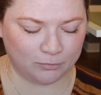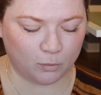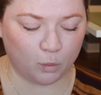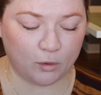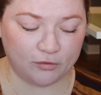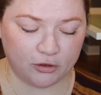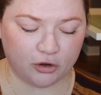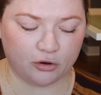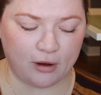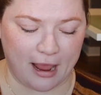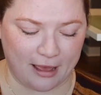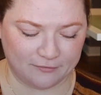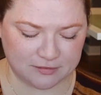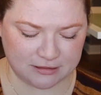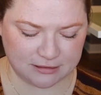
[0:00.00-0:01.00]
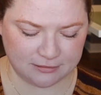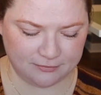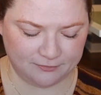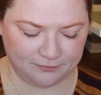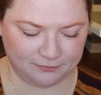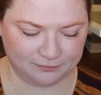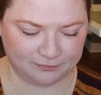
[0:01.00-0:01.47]
with your crafts.
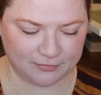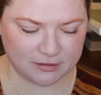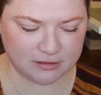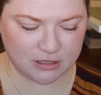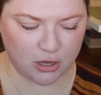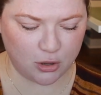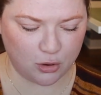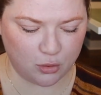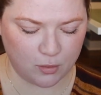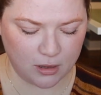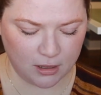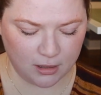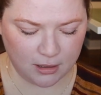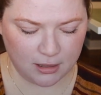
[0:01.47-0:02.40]
So